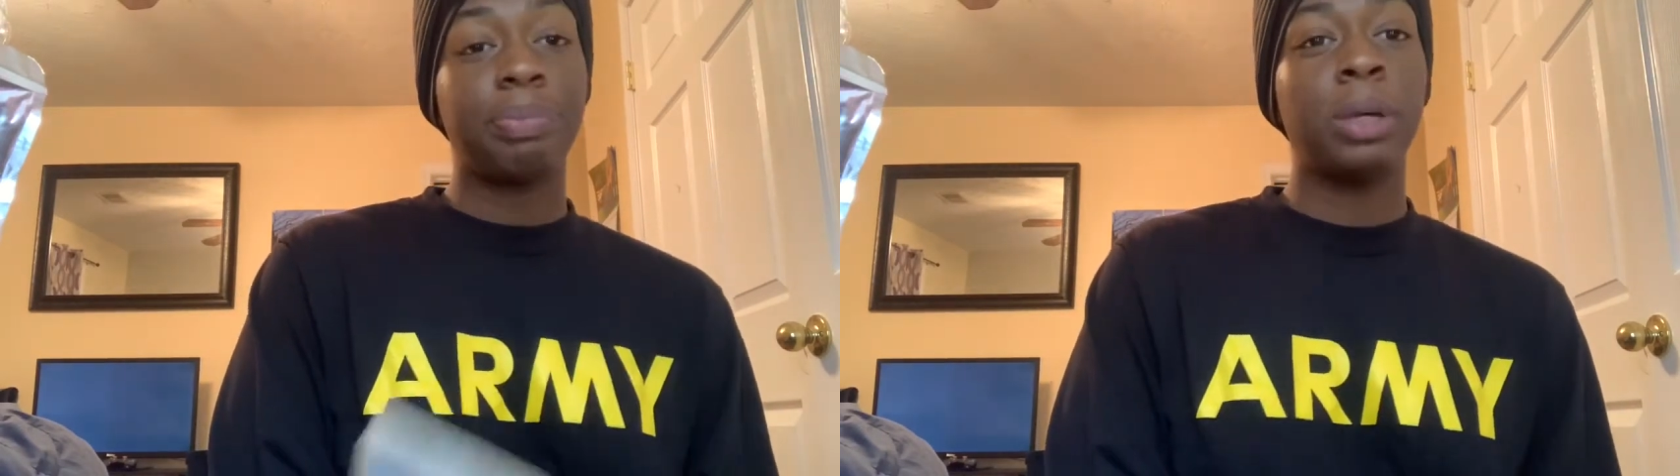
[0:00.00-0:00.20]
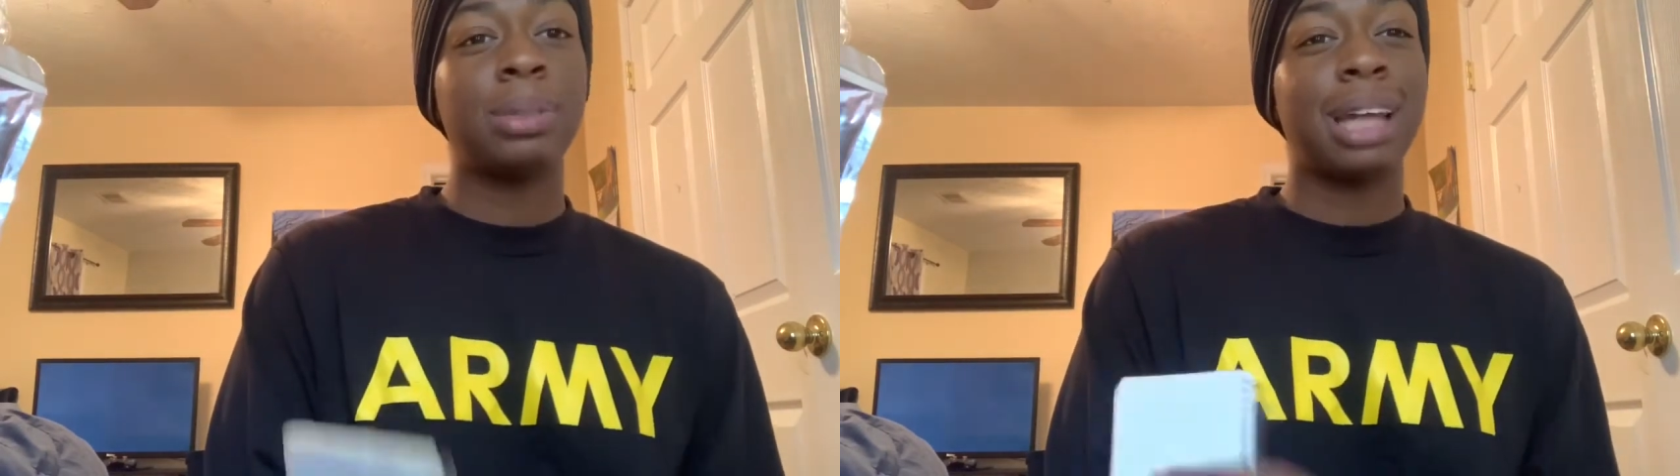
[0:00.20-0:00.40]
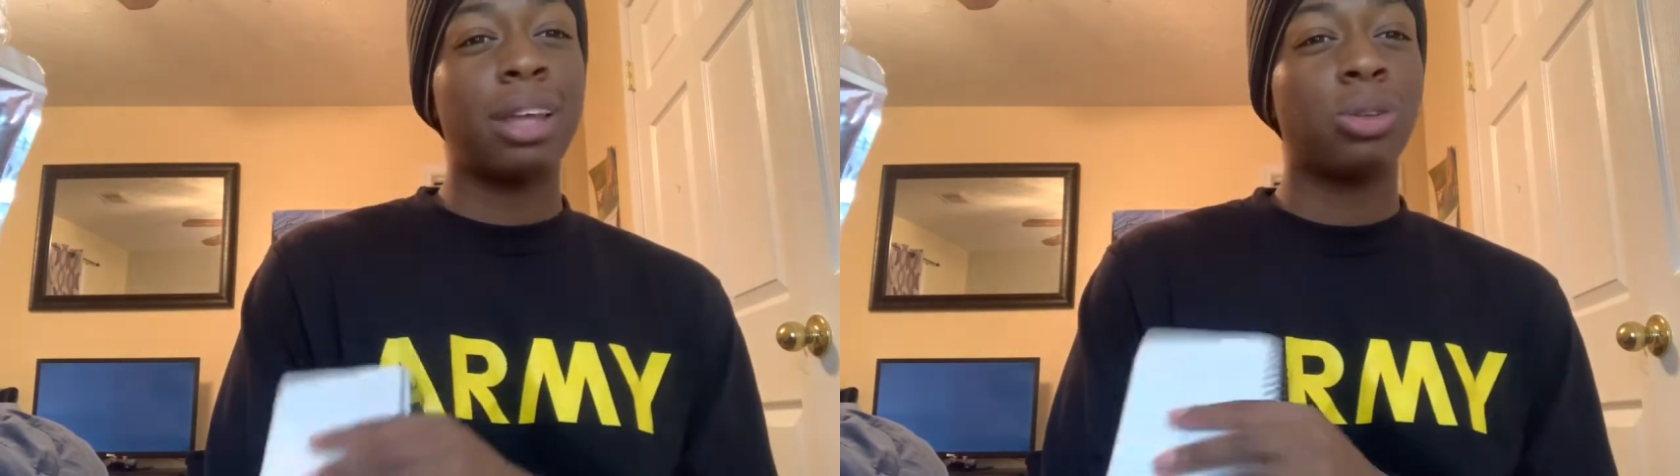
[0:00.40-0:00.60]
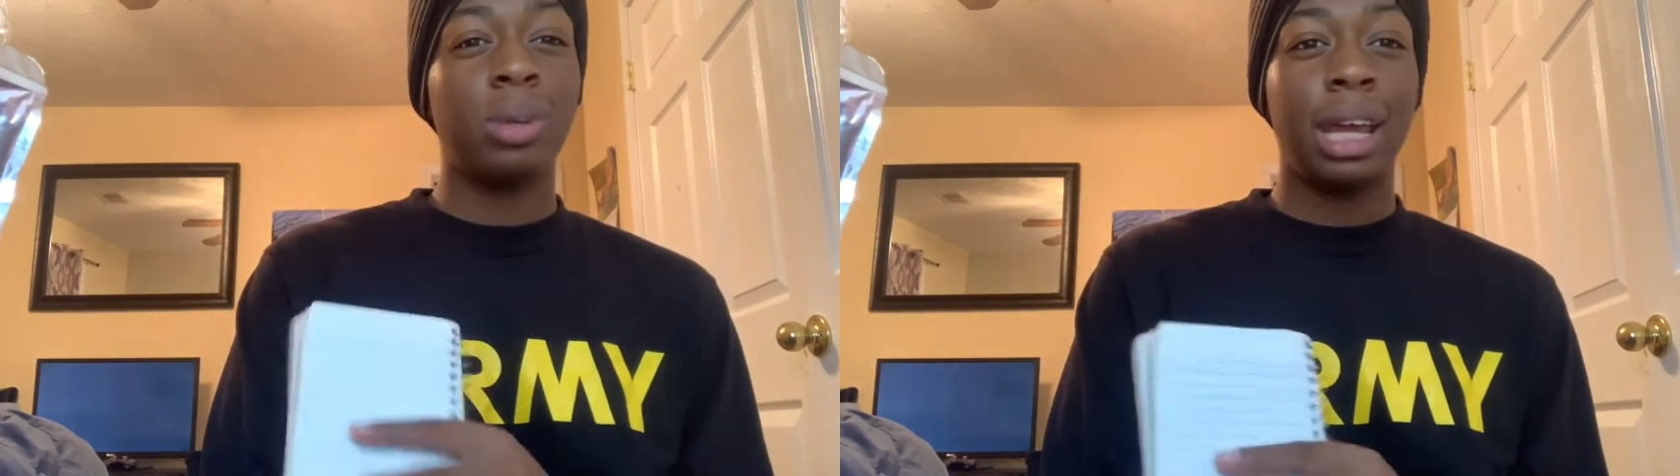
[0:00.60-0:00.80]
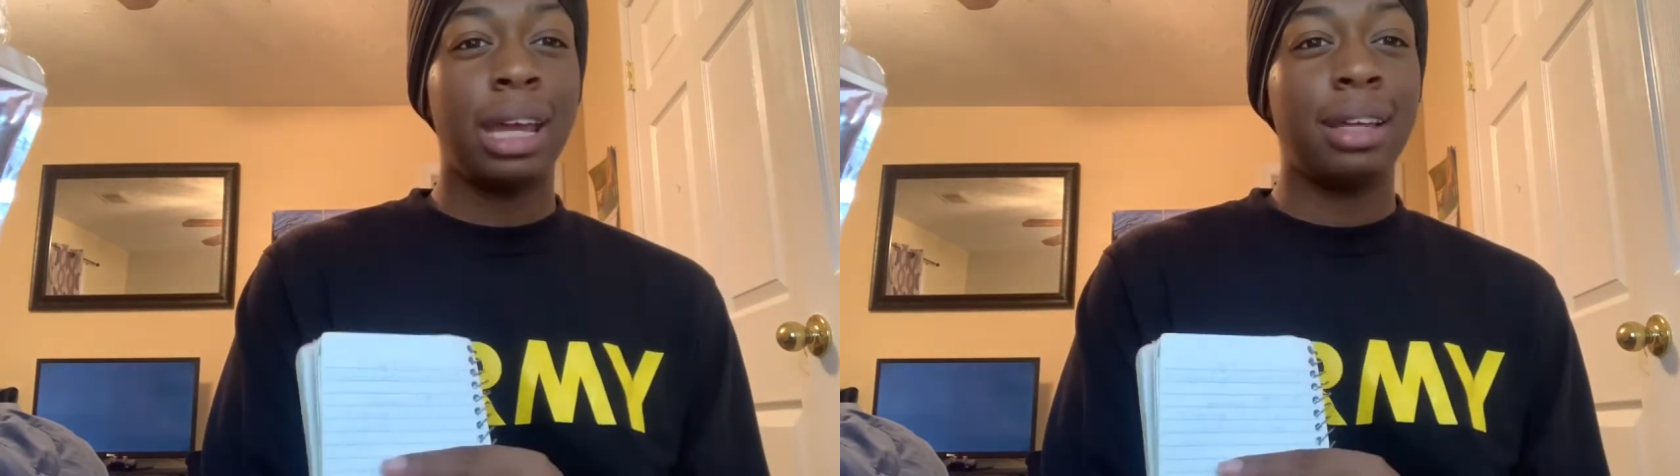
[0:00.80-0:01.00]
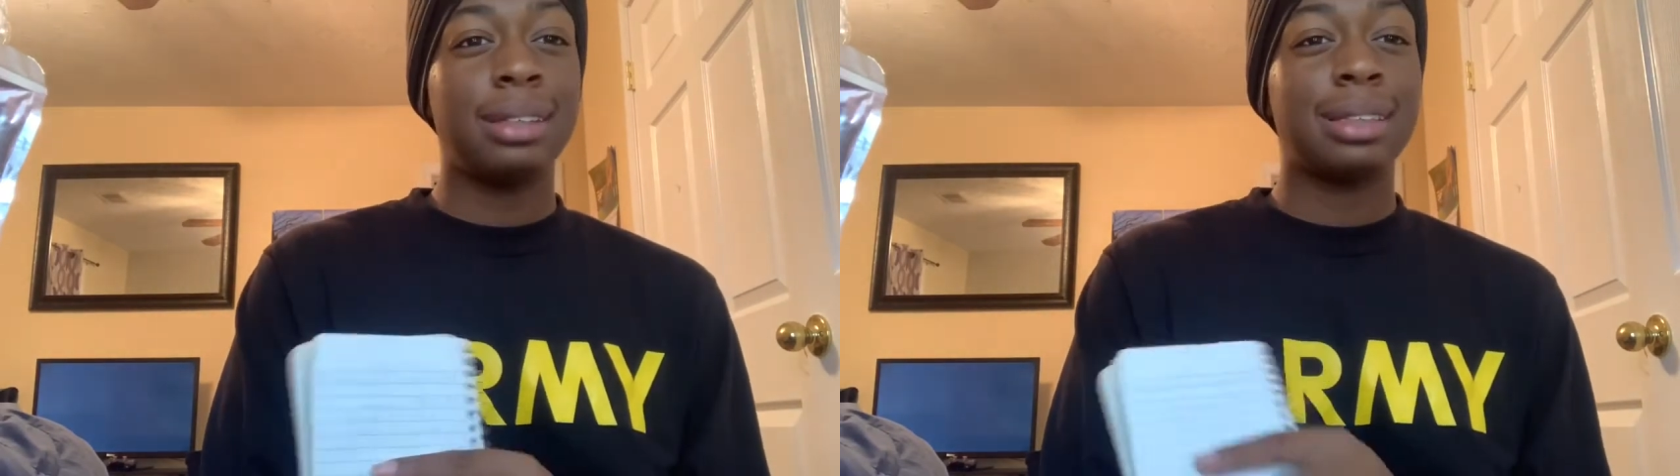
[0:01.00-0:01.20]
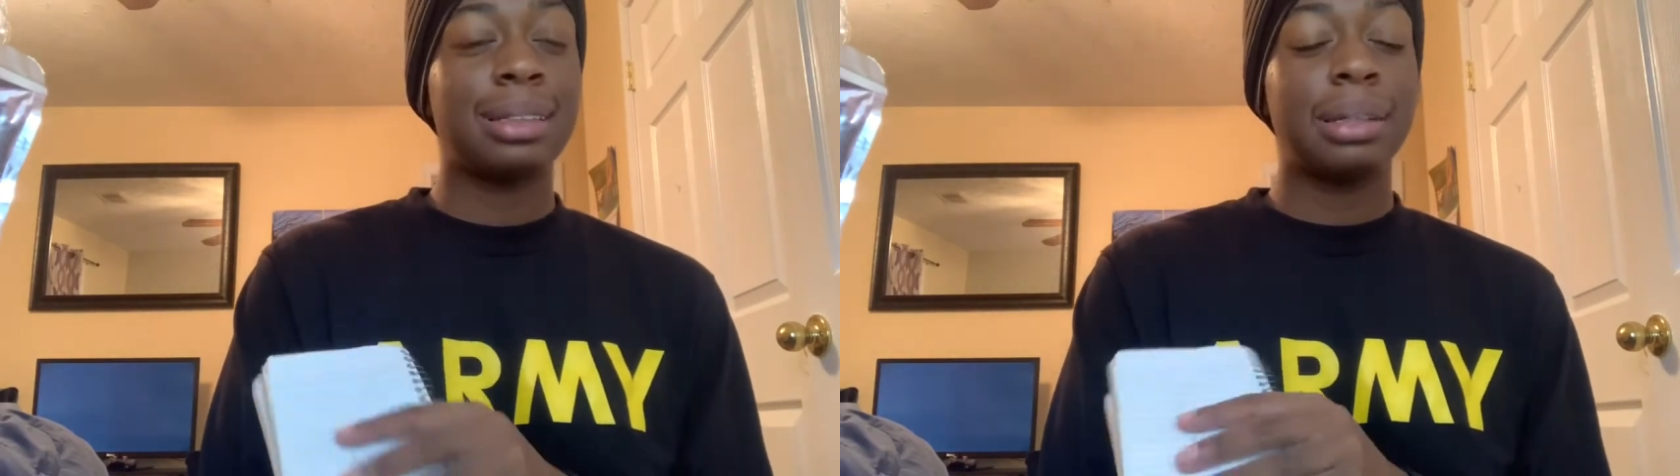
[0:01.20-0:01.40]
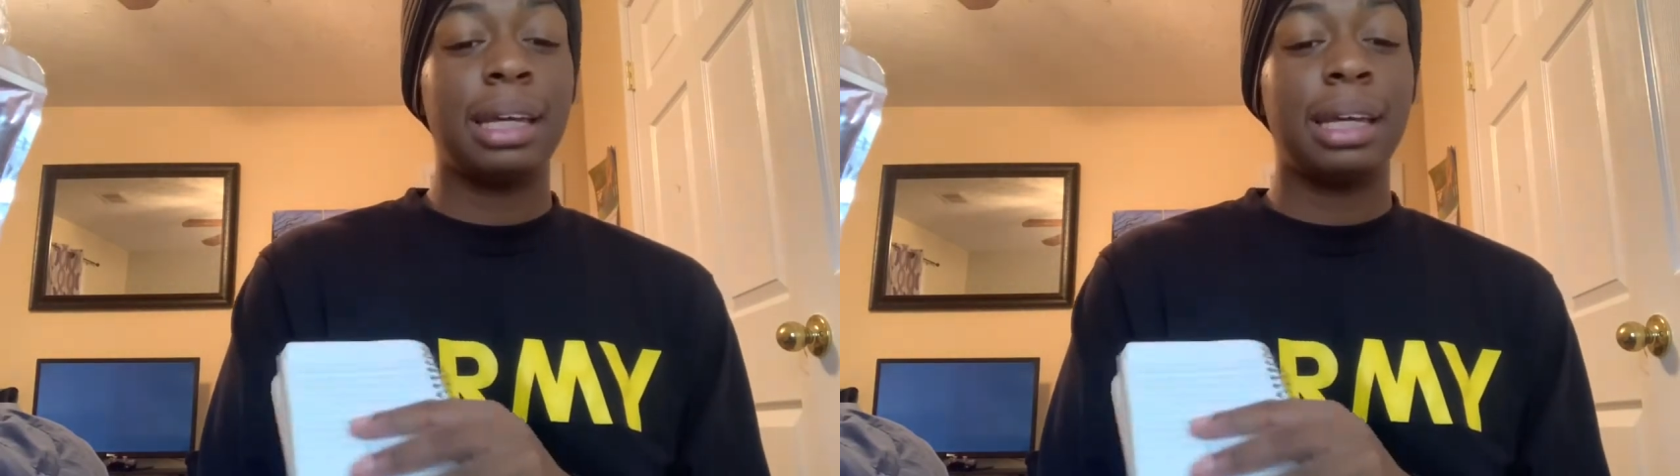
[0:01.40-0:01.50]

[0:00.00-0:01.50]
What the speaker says: it was like 3 days,